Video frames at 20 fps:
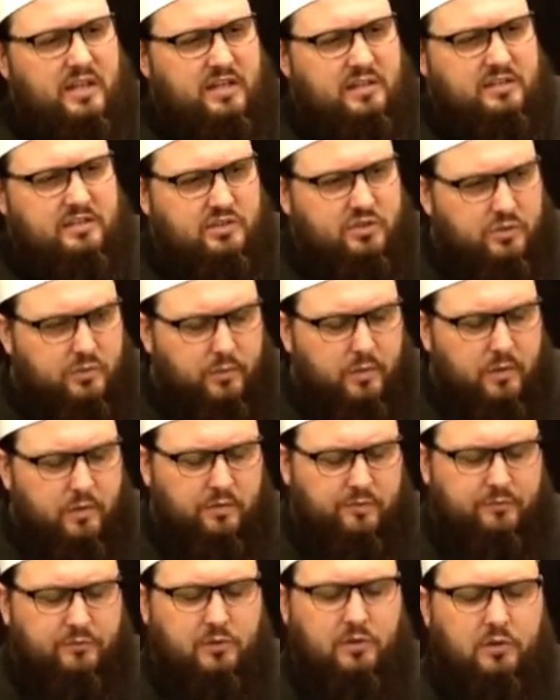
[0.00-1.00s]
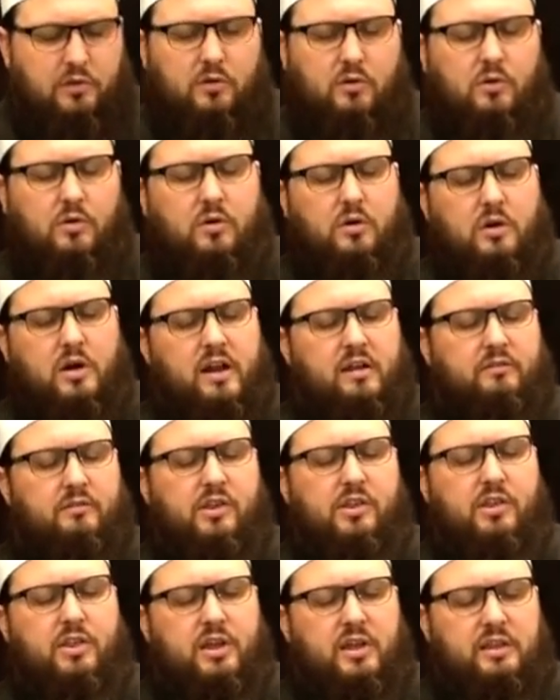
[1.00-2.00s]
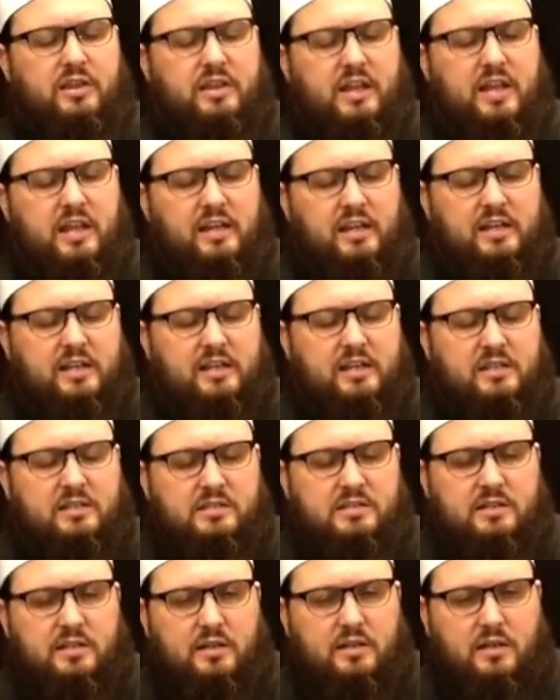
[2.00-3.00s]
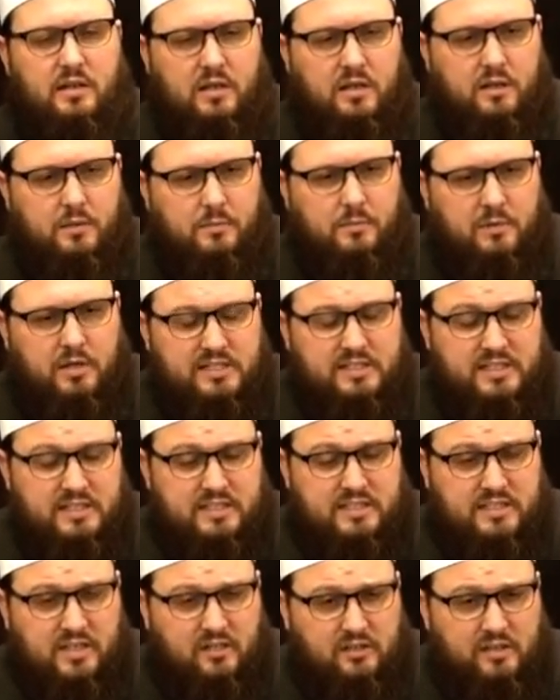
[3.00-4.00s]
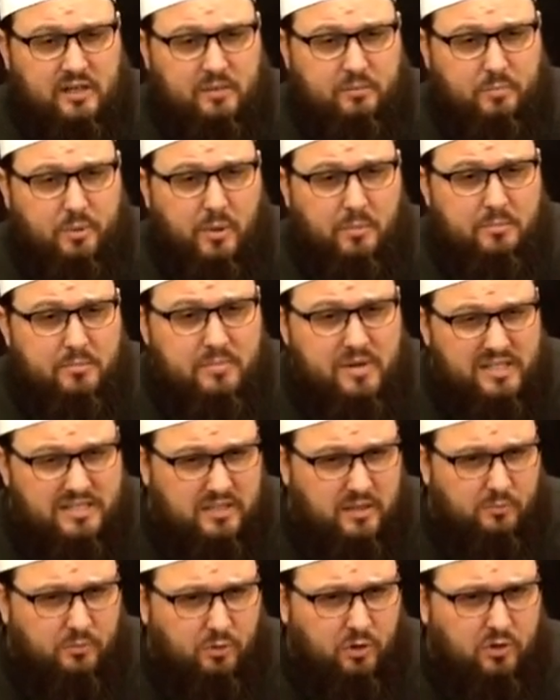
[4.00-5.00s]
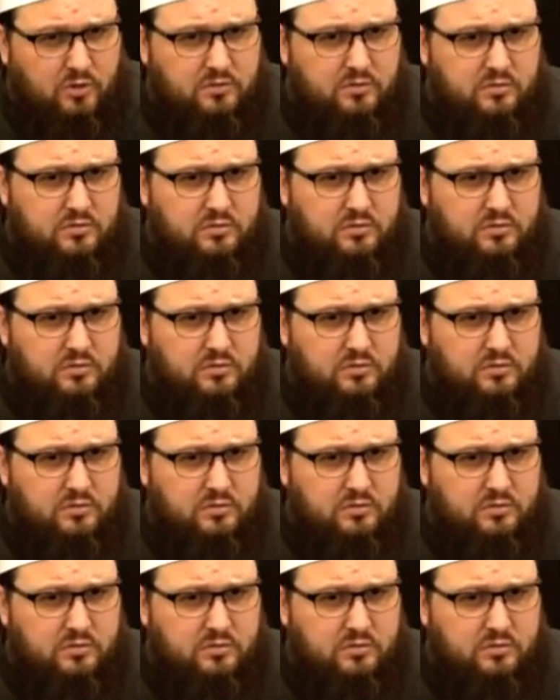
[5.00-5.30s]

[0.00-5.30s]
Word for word: is truthful or everything that is necessarily permissible